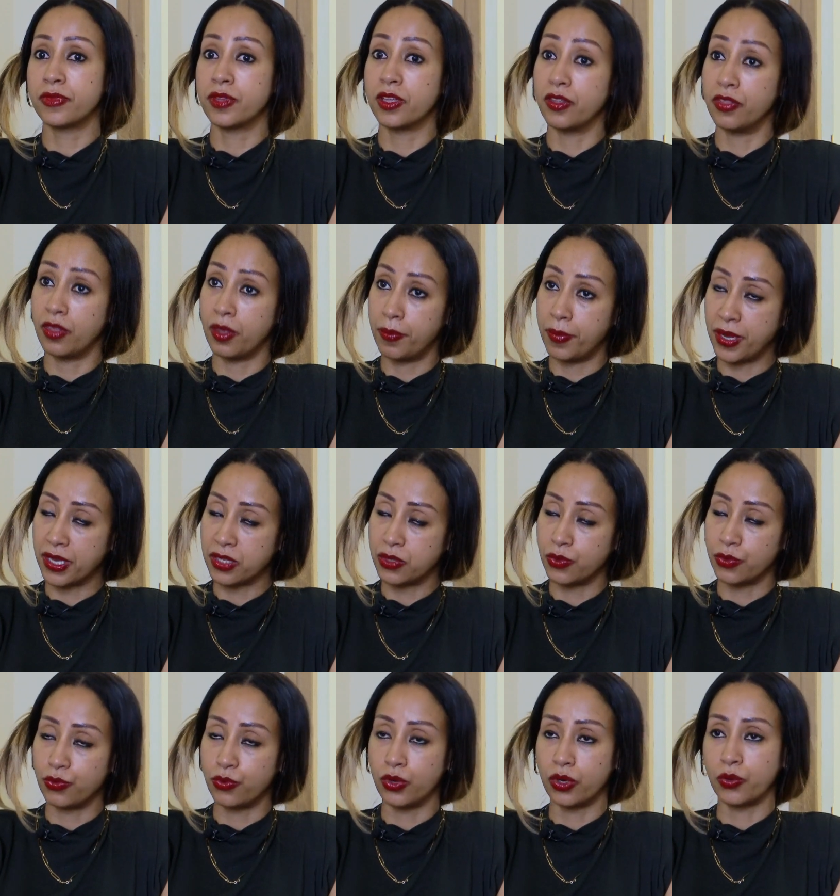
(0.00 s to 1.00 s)
In the past,
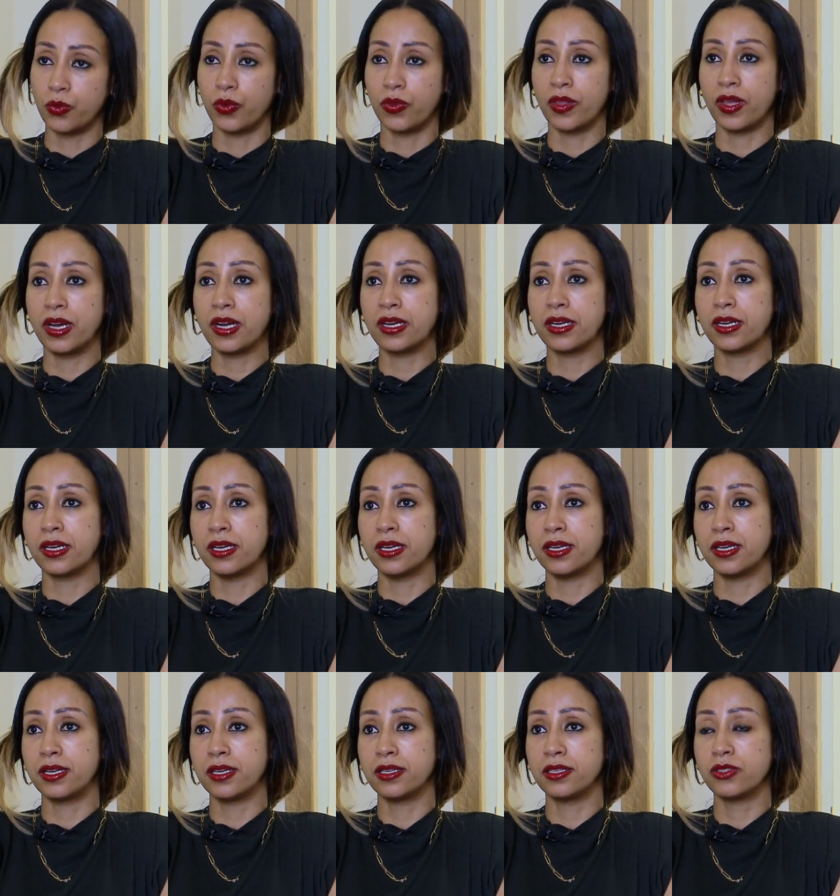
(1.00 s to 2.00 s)
we've worked with Agar,